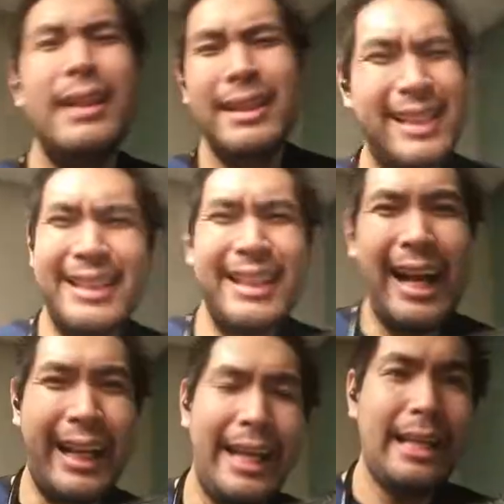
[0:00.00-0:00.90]
just
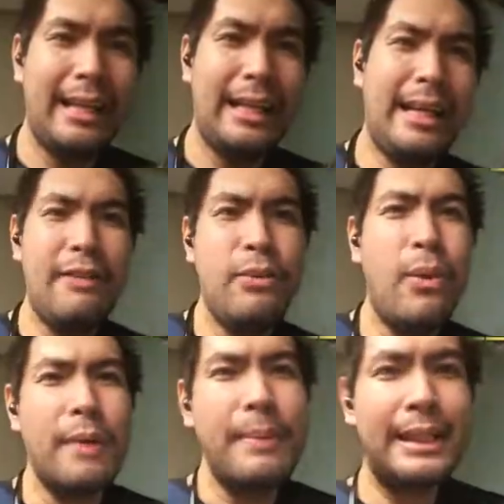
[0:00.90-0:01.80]
not getting enough
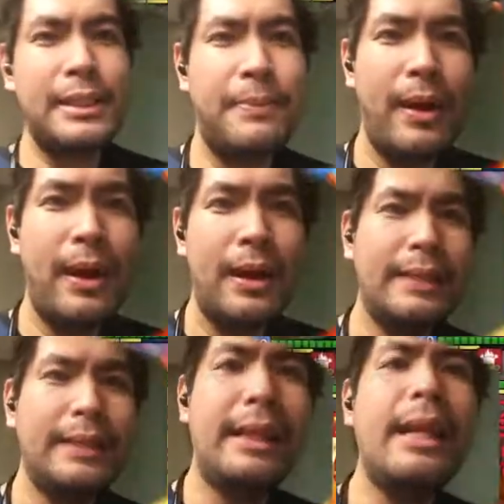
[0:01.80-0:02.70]
War Master procs
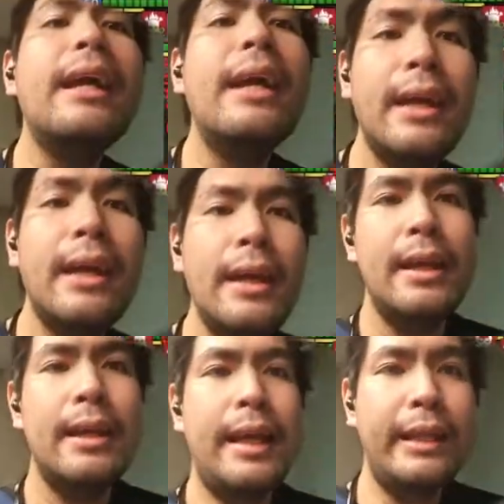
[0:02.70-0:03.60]
and then
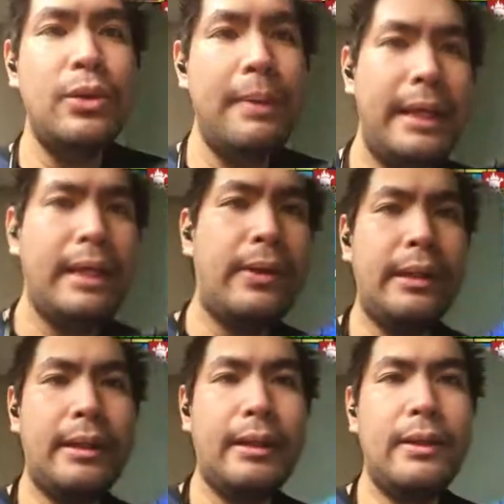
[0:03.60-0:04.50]
getting too many
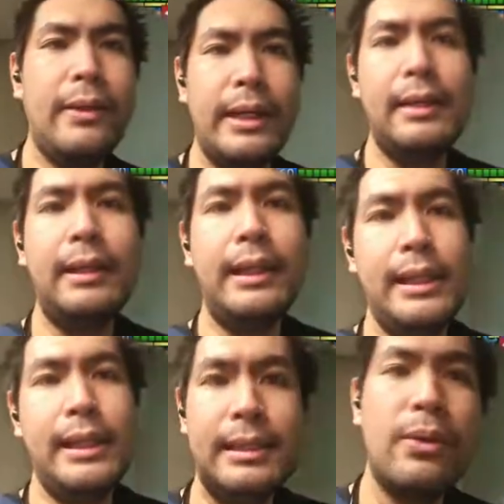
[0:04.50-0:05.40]
critical
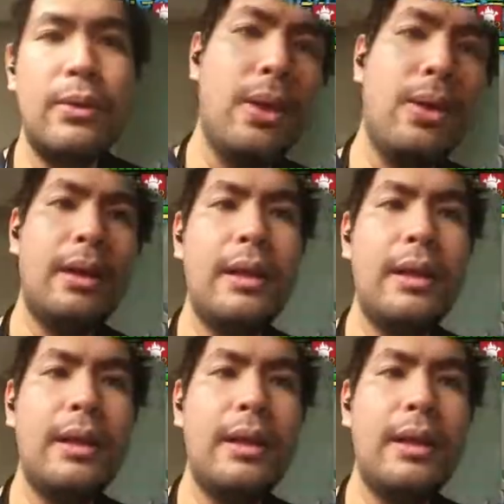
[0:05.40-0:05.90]
hits in a row.